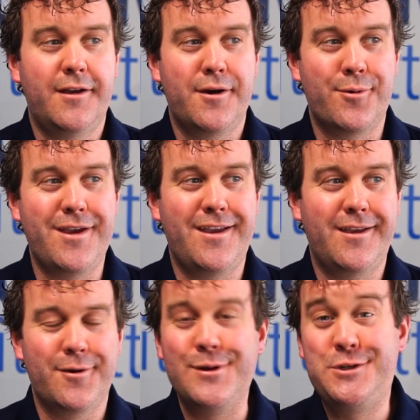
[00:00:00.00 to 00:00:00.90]

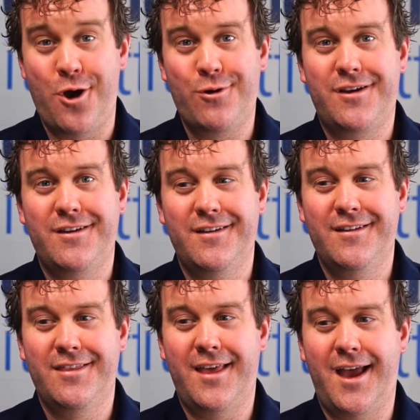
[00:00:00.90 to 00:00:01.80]
We joke
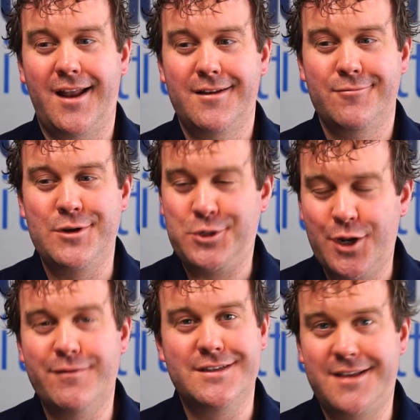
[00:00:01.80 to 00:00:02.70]
that we should
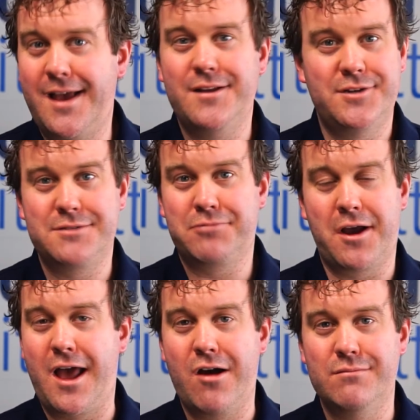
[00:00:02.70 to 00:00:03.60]
have instead just
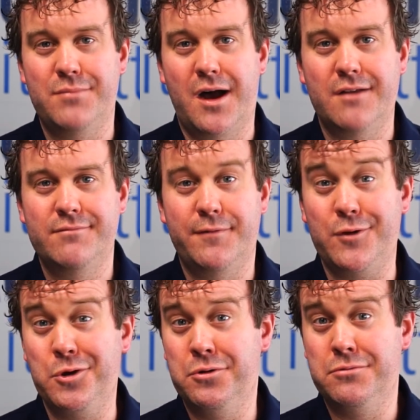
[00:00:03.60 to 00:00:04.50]
gone out and bought a
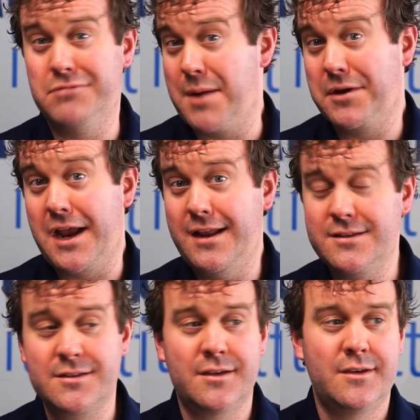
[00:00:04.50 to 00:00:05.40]
few
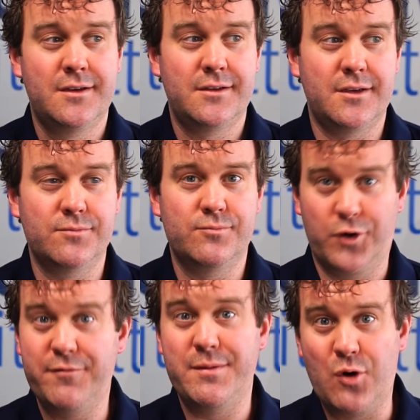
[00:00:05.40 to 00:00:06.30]
Lamborghinis. It would
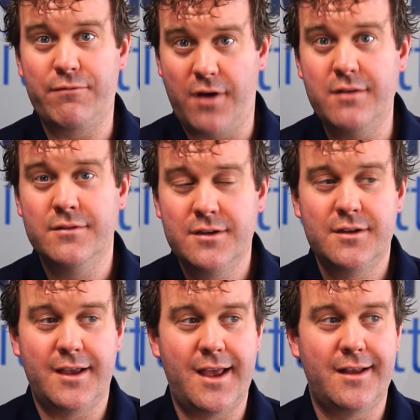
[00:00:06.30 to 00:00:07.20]
have been more fun,
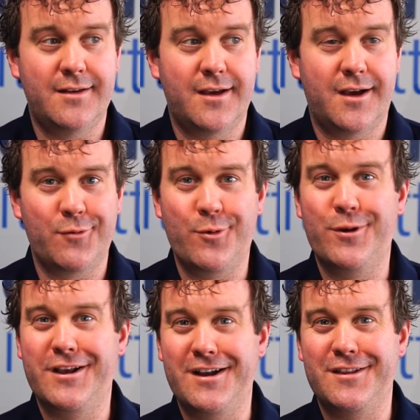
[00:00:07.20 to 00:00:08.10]
and we would
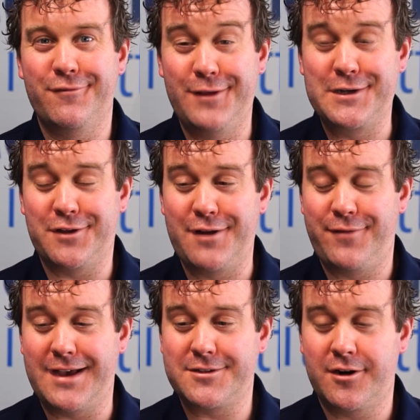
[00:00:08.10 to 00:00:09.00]
have gotten to the finish line
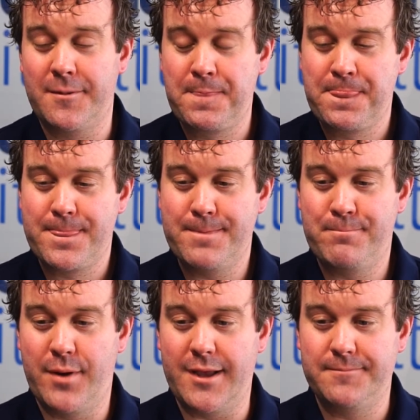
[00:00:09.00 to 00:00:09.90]
faster.
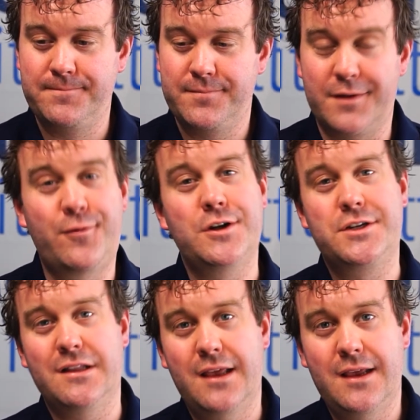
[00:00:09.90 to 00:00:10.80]
But
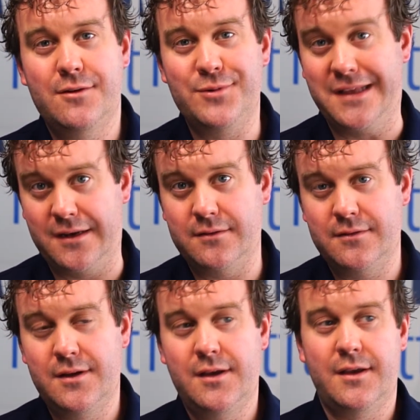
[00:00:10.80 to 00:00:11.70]
unfortunately, we
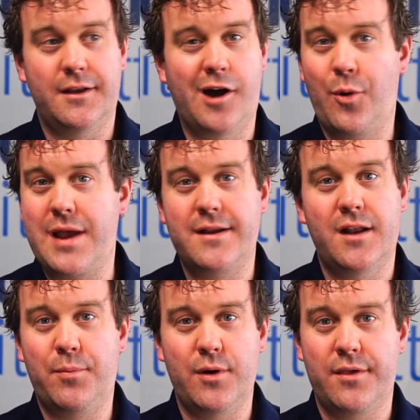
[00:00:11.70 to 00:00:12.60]
didn't, and all we ended
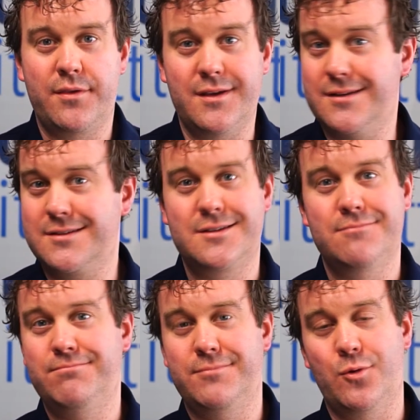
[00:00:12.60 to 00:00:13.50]
up with is
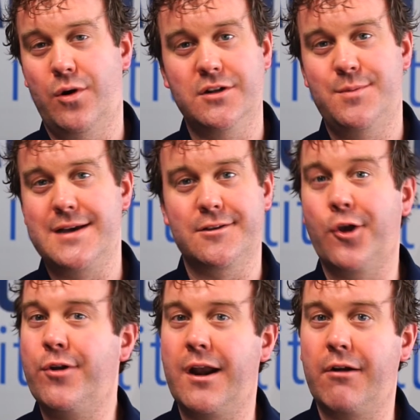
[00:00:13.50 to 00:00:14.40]
the world's best
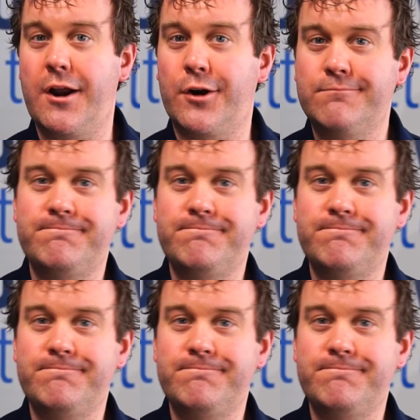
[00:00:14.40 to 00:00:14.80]
Lagoon aerator.